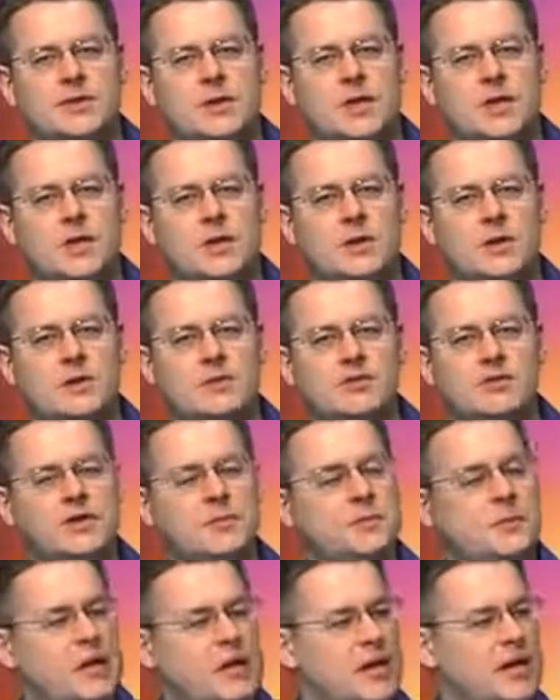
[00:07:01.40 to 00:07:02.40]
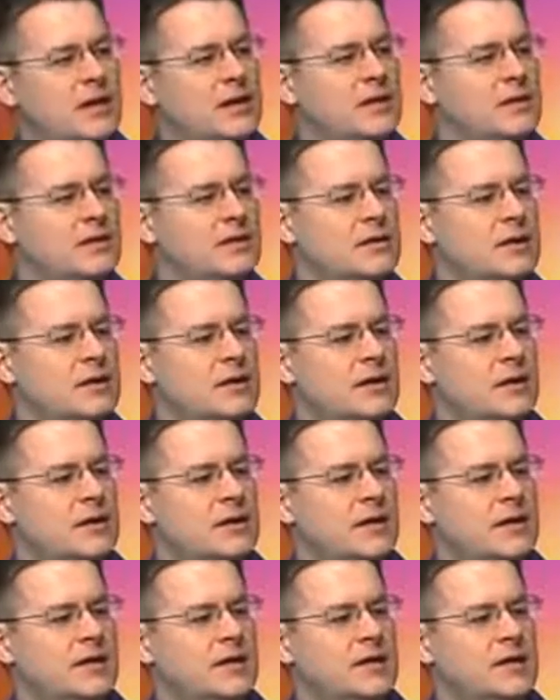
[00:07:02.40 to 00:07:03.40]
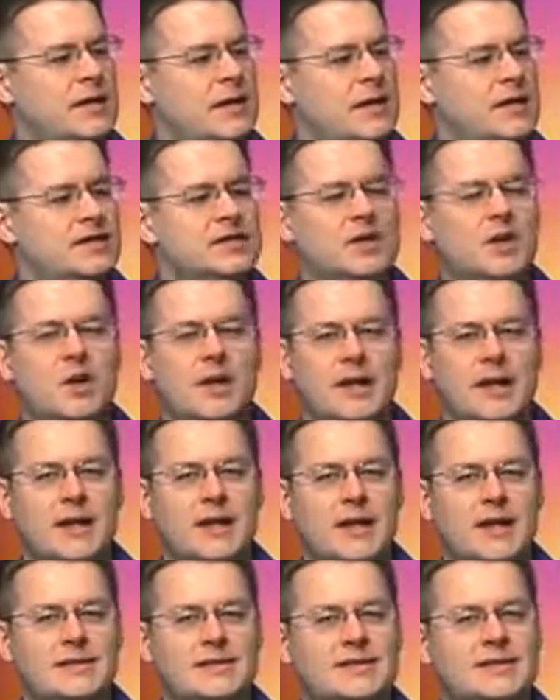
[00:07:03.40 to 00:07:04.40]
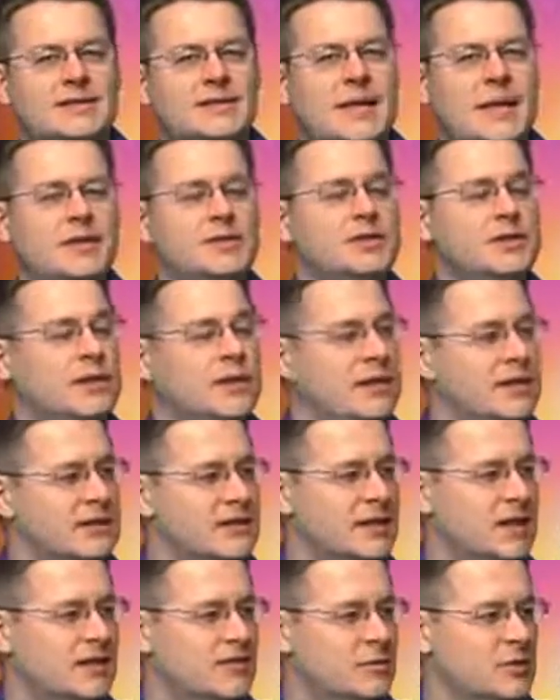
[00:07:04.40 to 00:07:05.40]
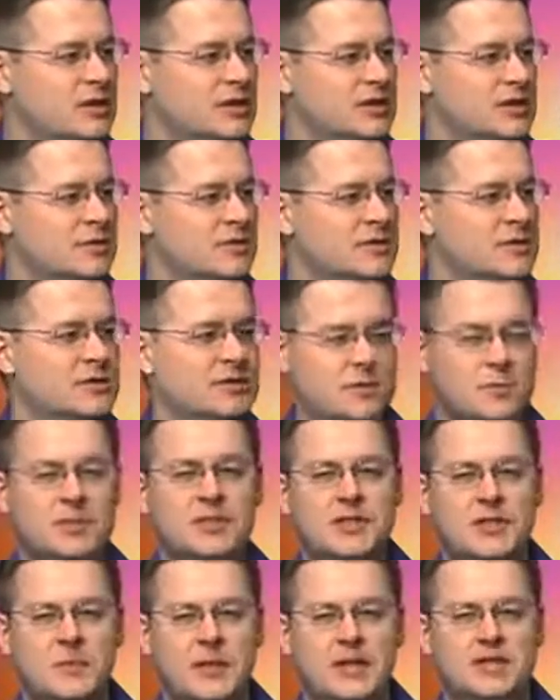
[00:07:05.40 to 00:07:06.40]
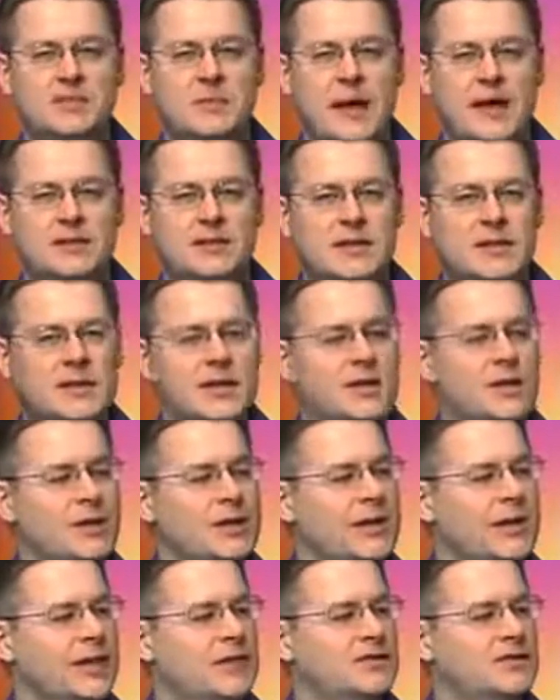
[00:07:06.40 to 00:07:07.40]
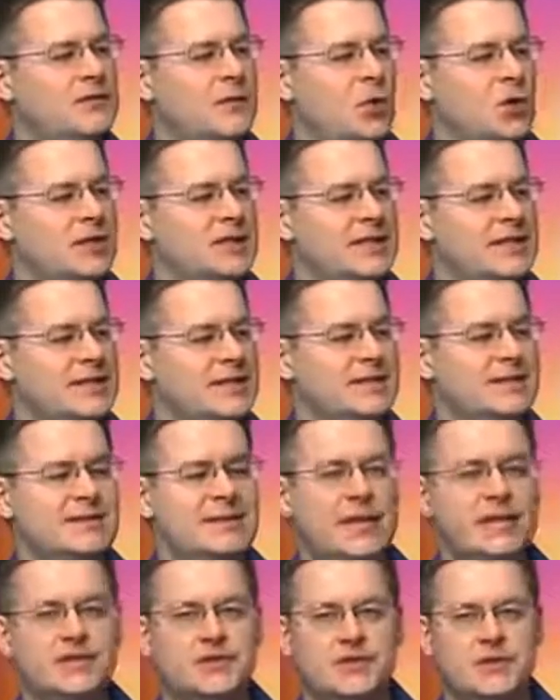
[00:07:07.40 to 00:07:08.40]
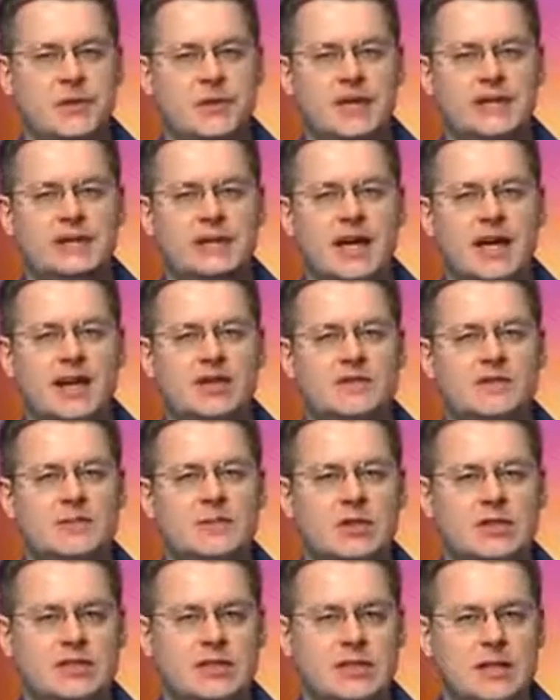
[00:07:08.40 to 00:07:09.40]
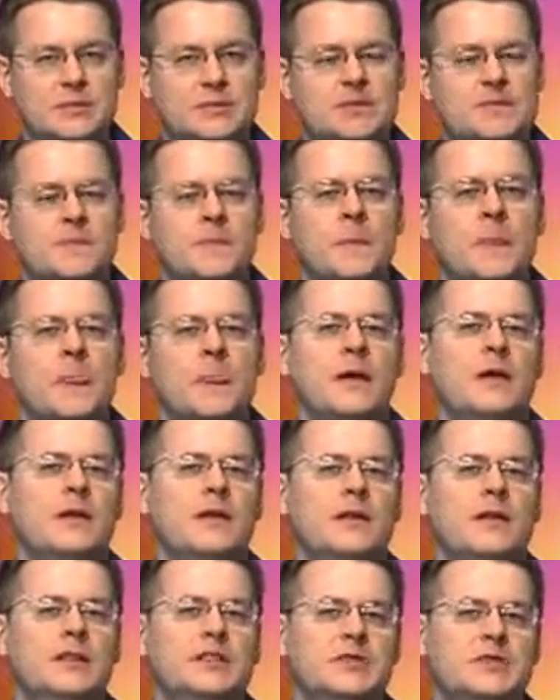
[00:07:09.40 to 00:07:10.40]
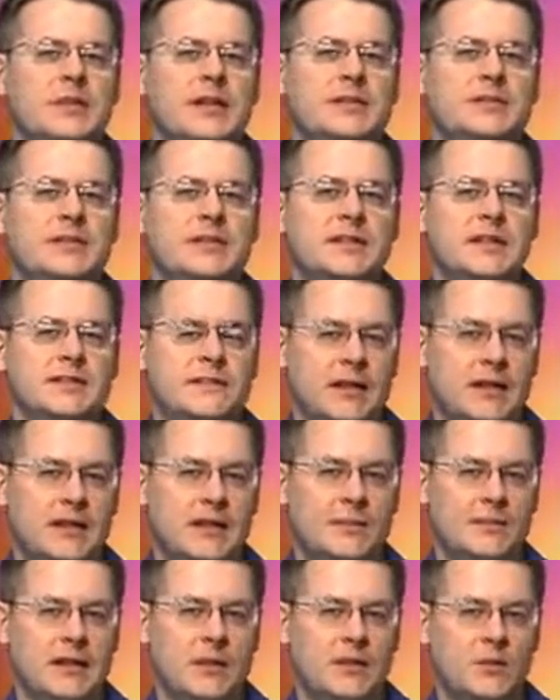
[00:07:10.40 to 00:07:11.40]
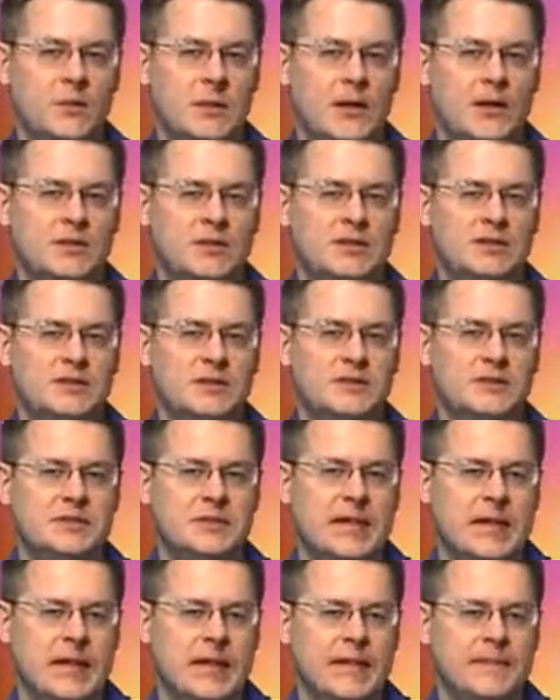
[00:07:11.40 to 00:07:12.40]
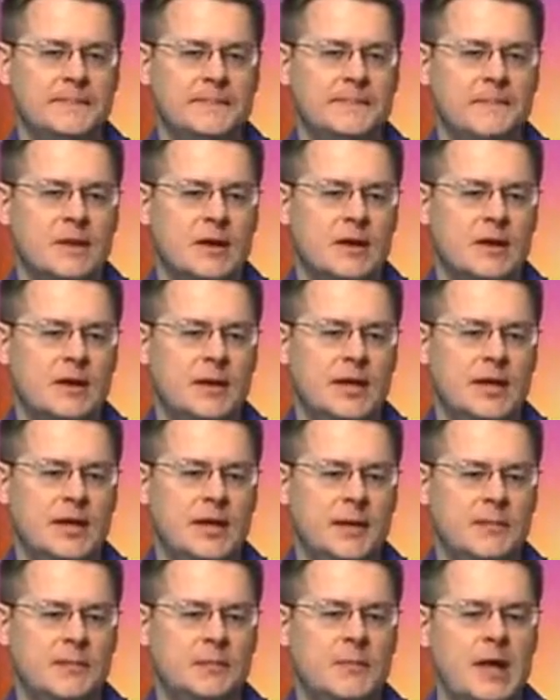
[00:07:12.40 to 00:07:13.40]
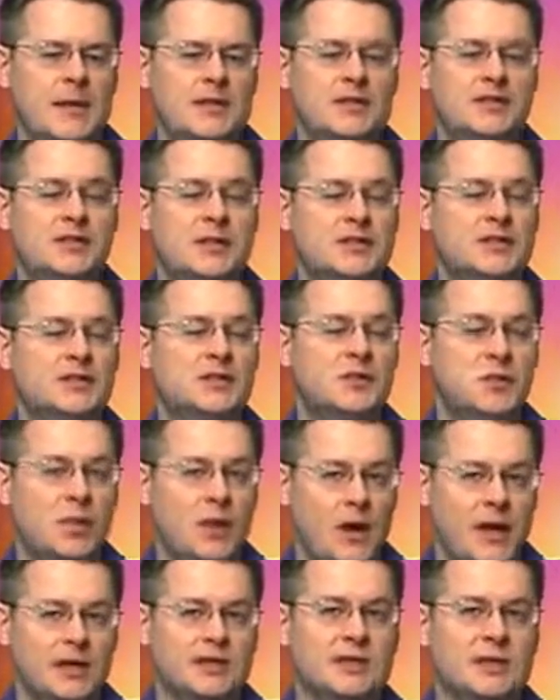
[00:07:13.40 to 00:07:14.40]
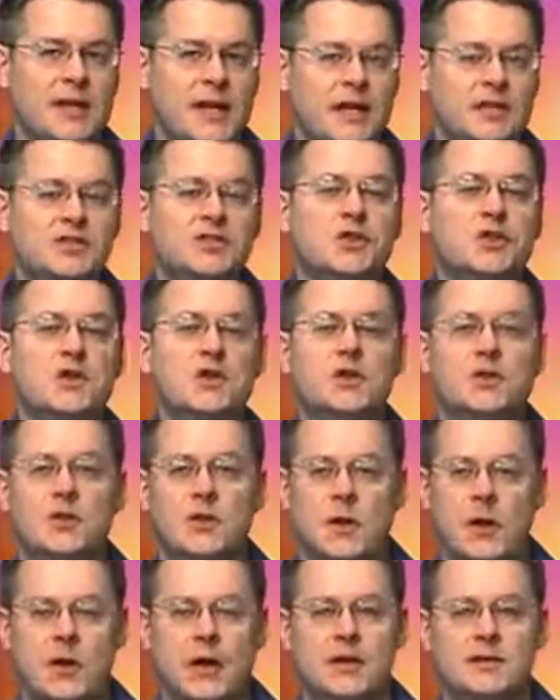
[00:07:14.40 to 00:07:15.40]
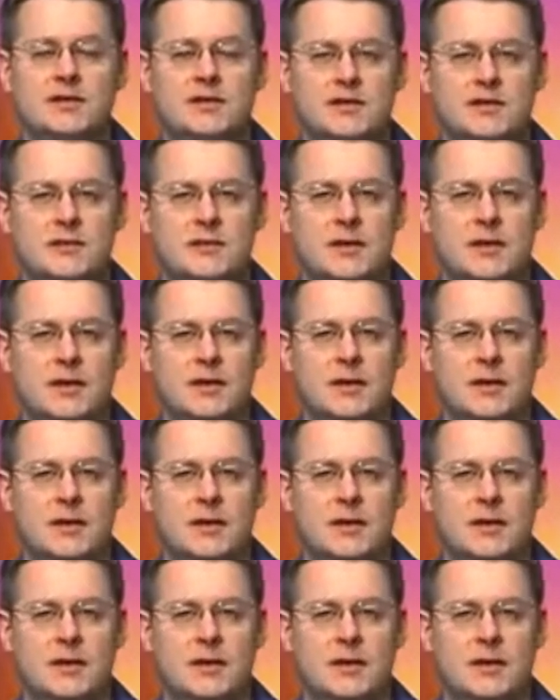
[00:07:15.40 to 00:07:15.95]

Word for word: so Shabir is going against centuries of Muslims. Shabir is basically going against fourteen centuries of Muslims. This recent development where Muslims say uh, maybe Jesus was nailed to a cross,